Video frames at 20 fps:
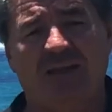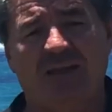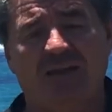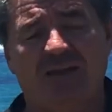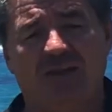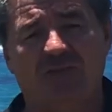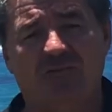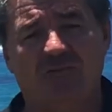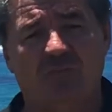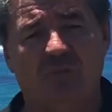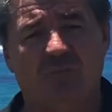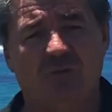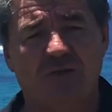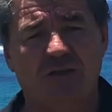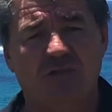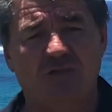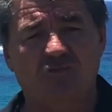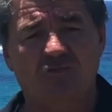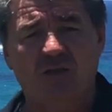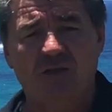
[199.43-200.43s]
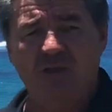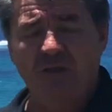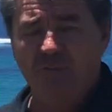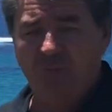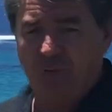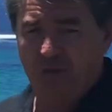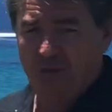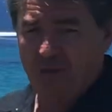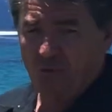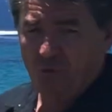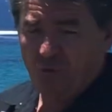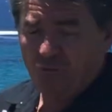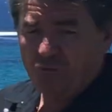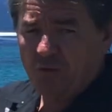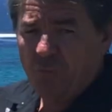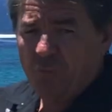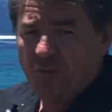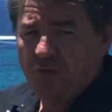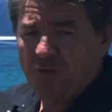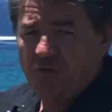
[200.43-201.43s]
kings at the bridge, but you could
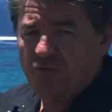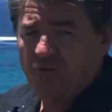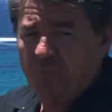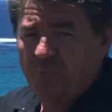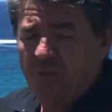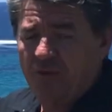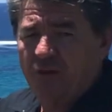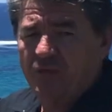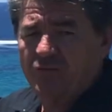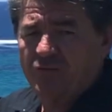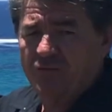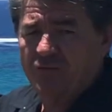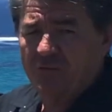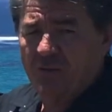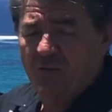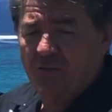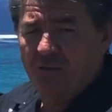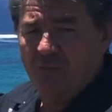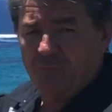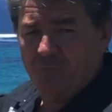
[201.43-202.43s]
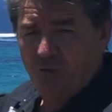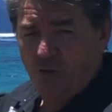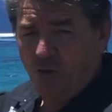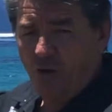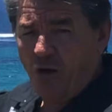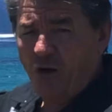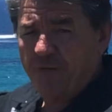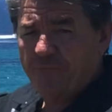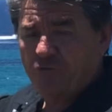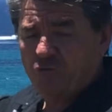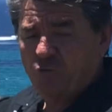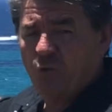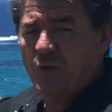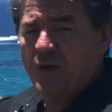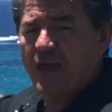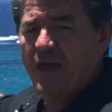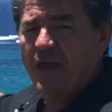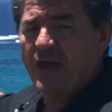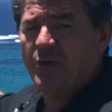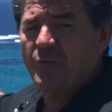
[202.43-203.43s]
also bring some of those live
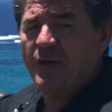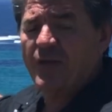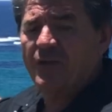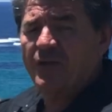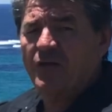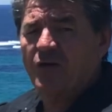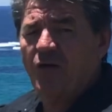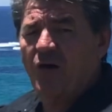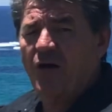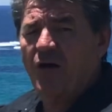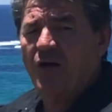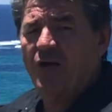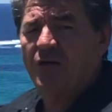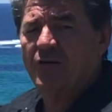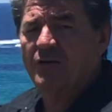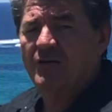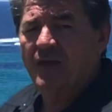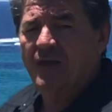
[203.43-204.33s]
squid out around the island,